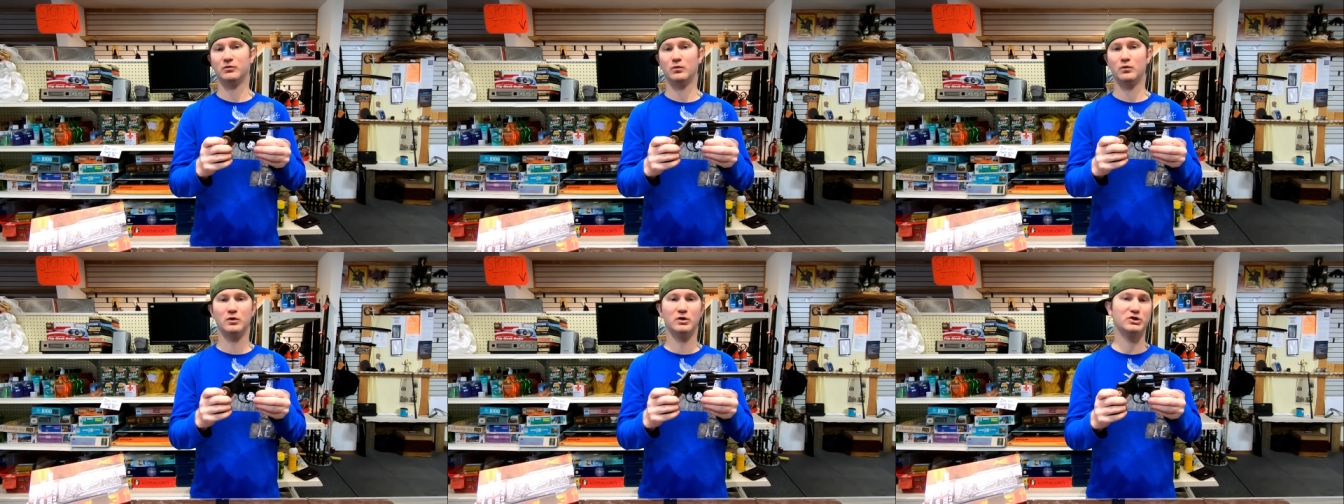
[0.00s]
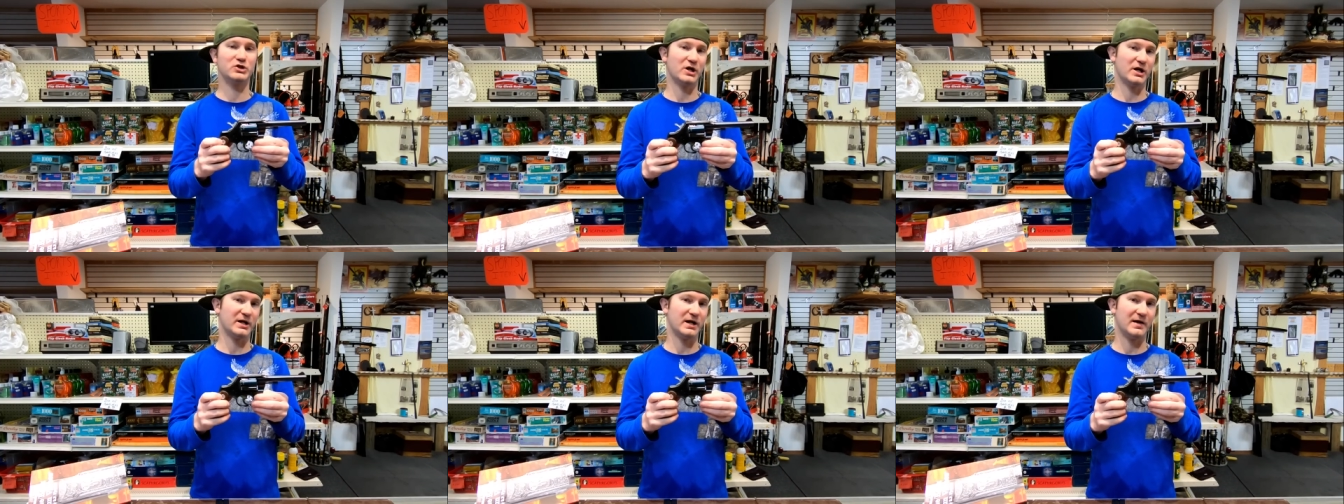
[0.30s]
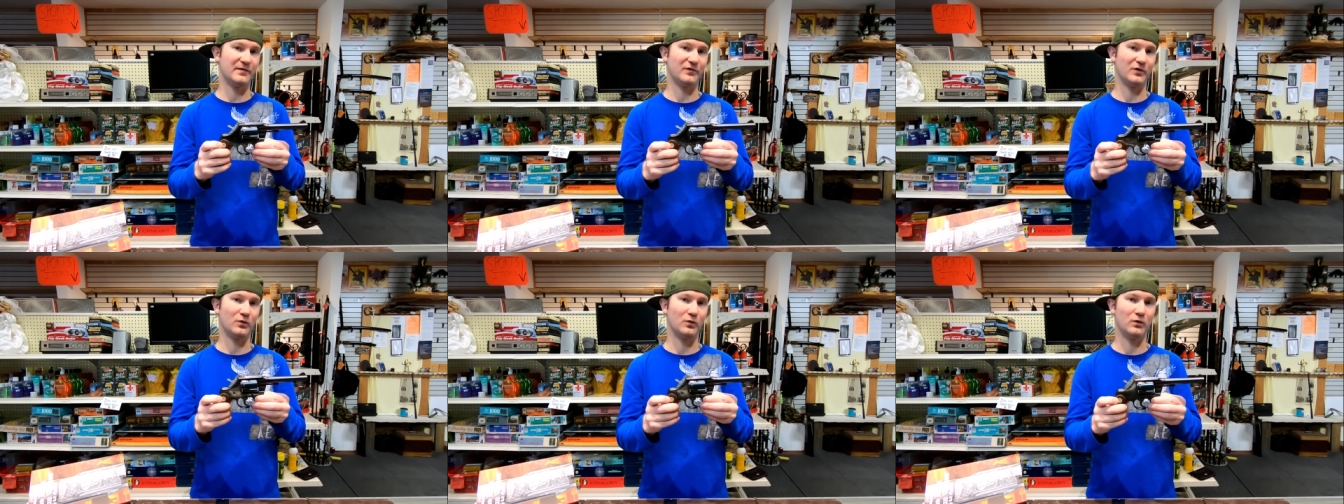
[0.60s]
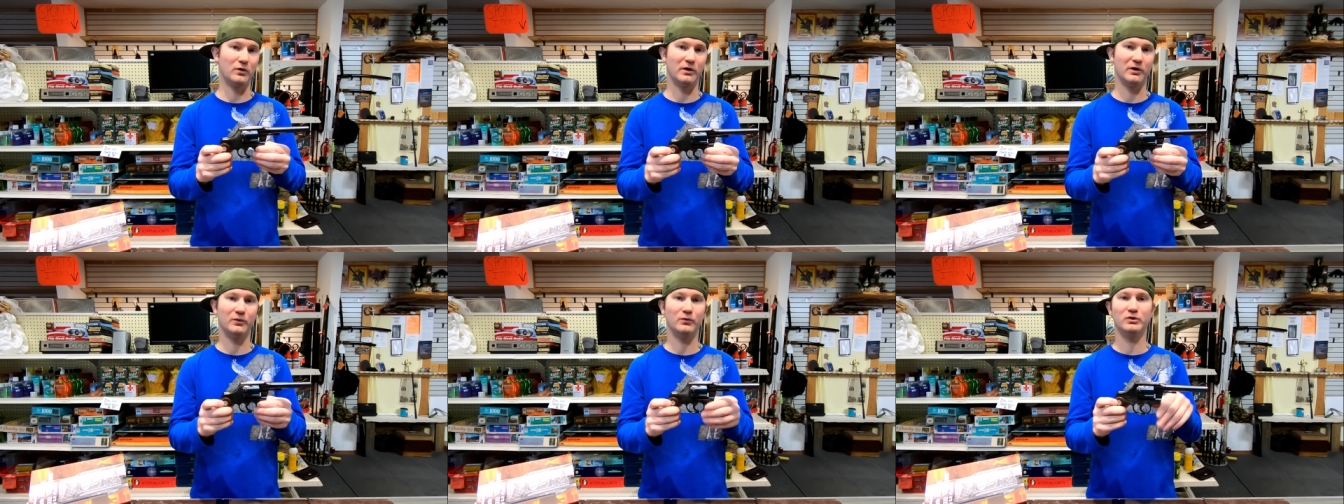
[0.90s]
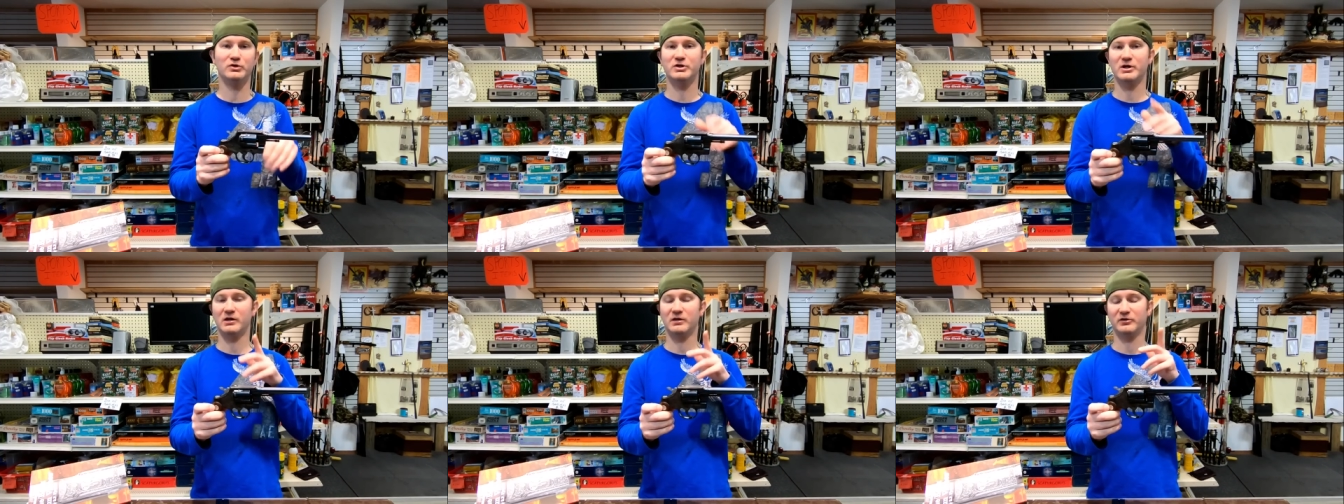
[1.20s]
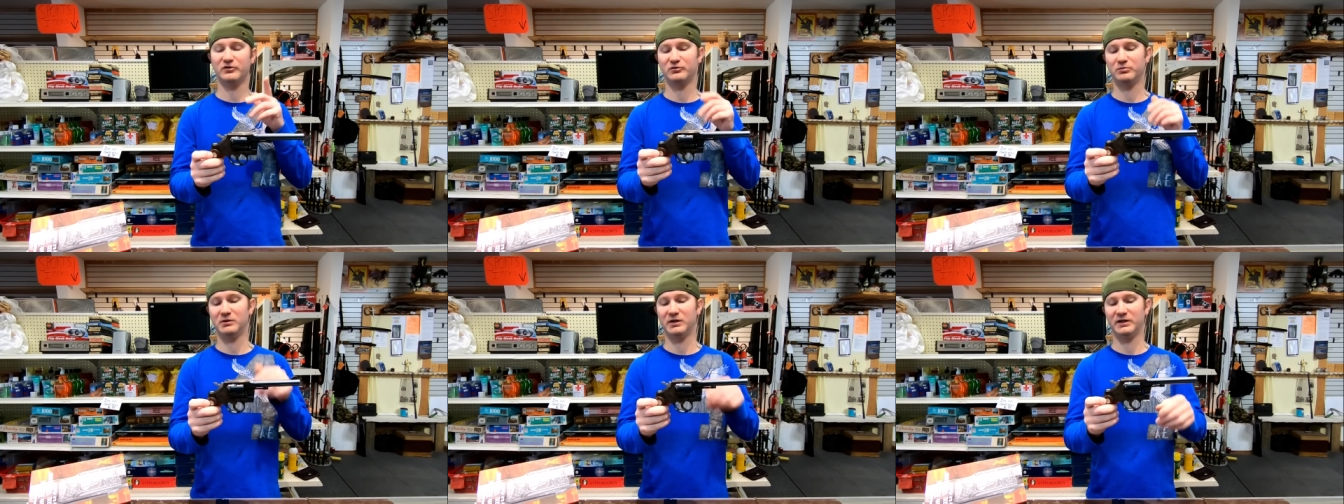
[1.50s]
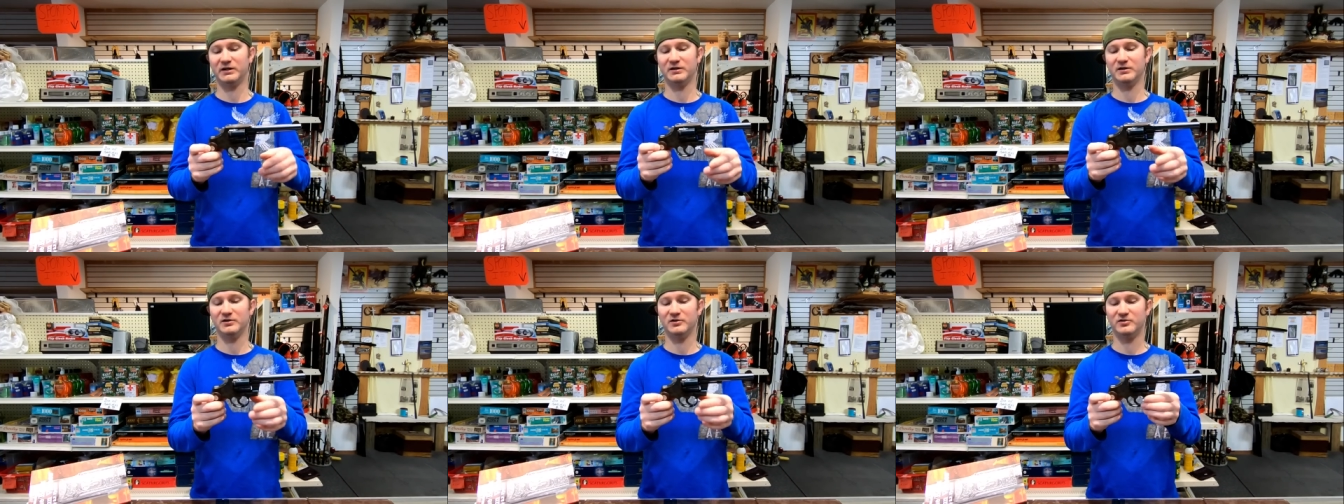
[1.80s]
which I never would, which I'll
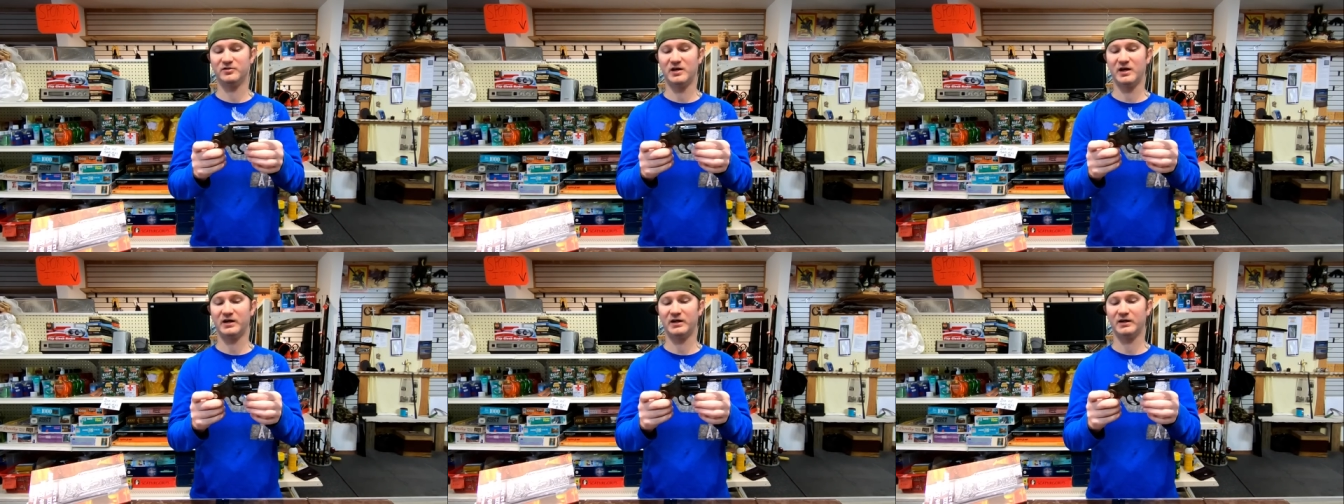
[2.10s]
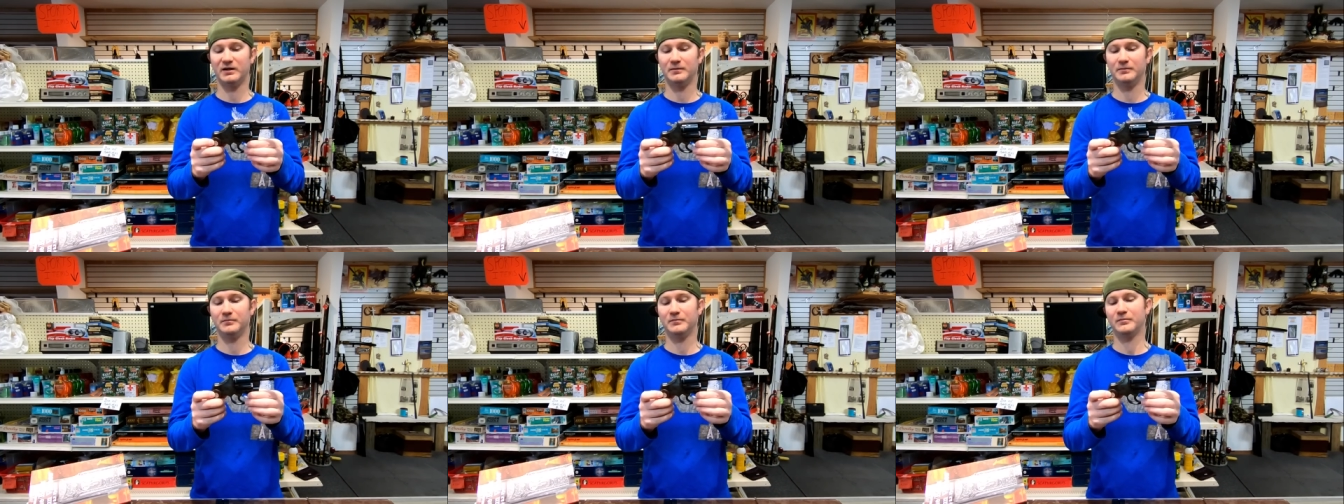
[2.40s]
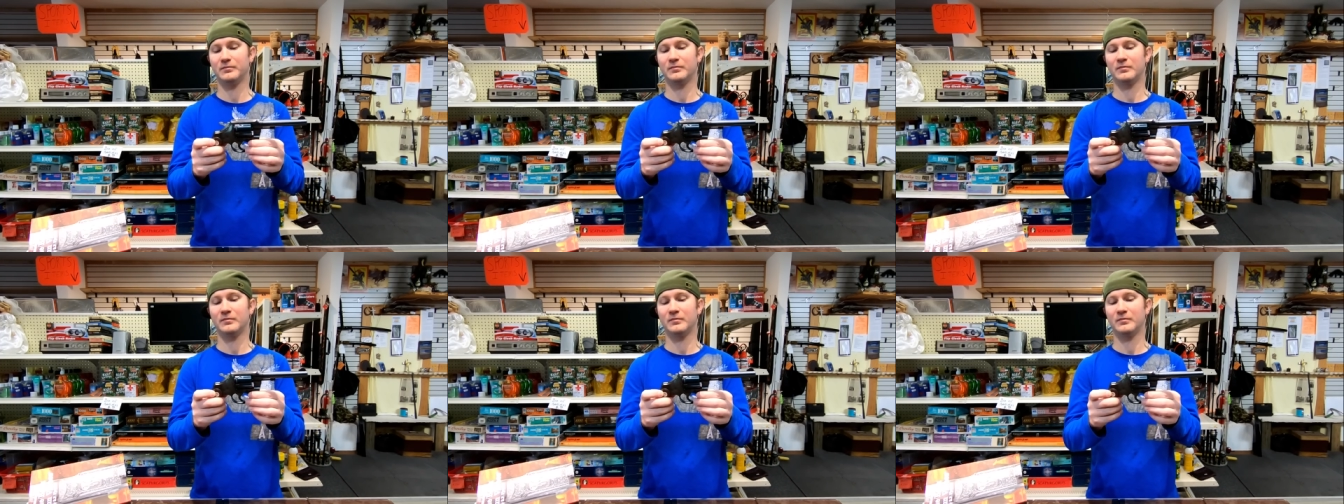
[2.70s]
explain in a second,